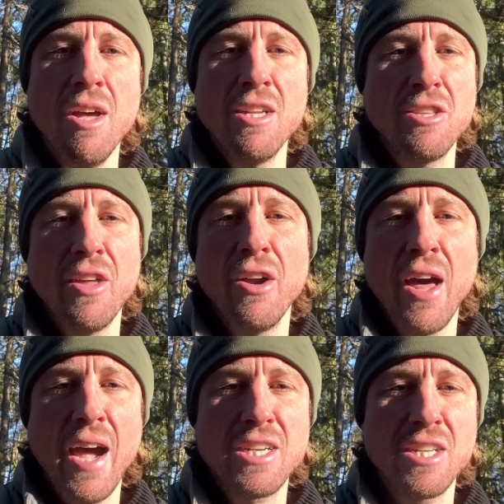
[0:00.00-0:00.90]
so they don't
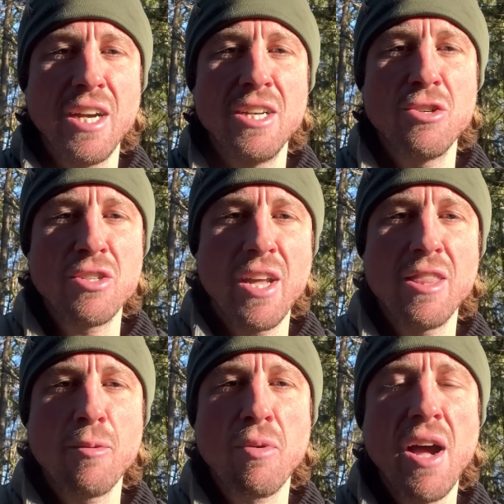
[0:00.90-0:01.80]
actually understand
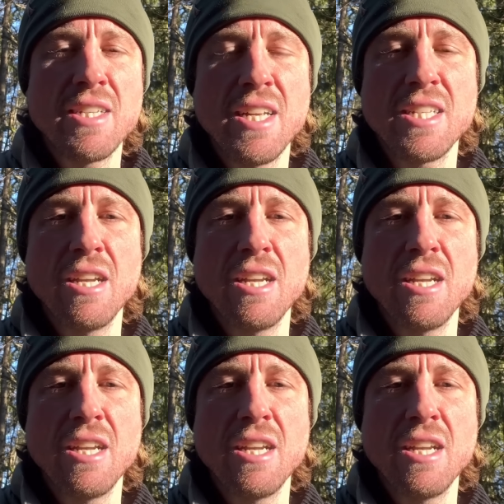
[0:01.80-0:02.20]
their process.